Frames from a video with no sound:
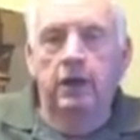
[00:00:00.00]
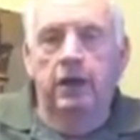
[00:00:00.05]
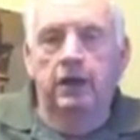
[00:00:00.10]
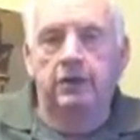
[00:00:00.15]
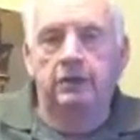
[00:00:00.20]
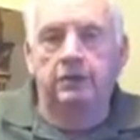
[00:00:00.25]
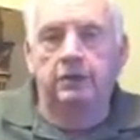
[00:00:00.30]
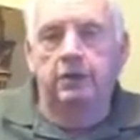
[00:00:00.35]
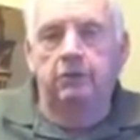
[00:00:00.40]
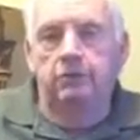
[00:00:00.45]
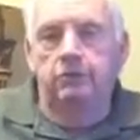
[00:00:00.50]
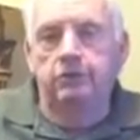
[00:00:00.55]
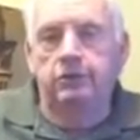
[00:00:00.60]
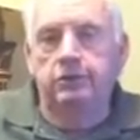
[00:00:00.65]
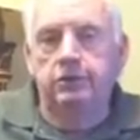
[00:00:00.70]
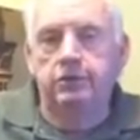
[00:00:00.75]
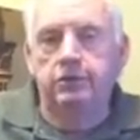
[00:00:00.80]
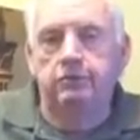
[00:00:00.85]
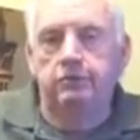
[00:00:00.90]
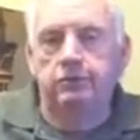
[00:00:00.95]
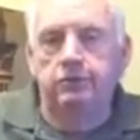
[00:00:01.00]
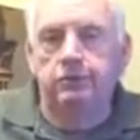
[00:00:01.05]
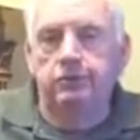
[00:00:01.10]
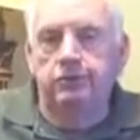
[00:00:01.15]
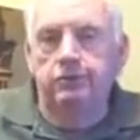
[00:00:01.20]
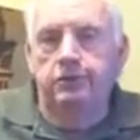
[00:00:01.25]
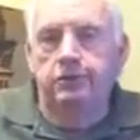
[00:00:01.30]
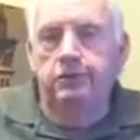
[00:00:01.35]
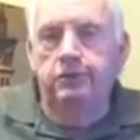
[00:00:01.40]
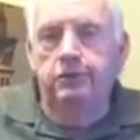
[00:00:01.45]
I talked to Governor
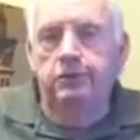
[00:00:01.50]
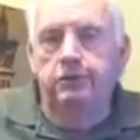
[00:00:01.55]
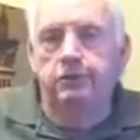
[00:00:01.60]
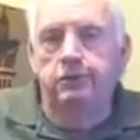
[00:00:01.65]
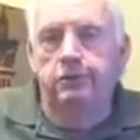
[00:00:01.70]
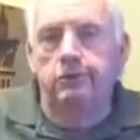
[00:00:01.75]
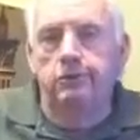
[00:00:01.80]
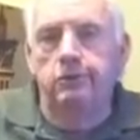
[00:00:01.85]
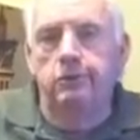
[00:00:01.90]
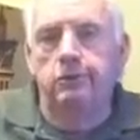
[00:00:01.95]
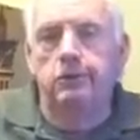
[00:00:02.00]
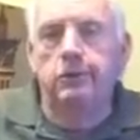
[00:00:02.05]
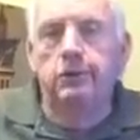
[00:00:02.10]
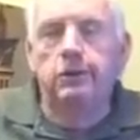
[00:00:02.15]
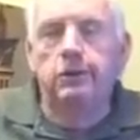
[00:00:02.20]
Deal